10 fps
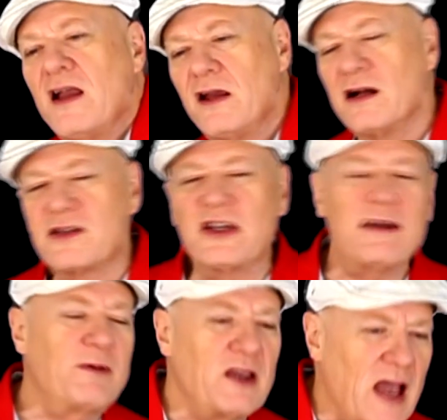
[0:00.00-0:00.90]
Your
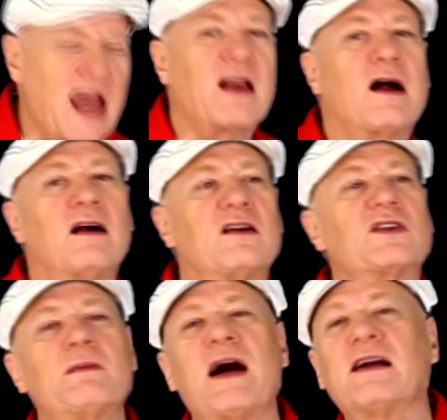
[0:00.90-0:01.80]
CPA
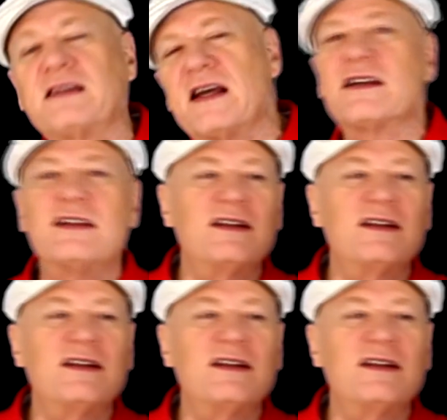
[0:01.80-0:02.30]
calls about this,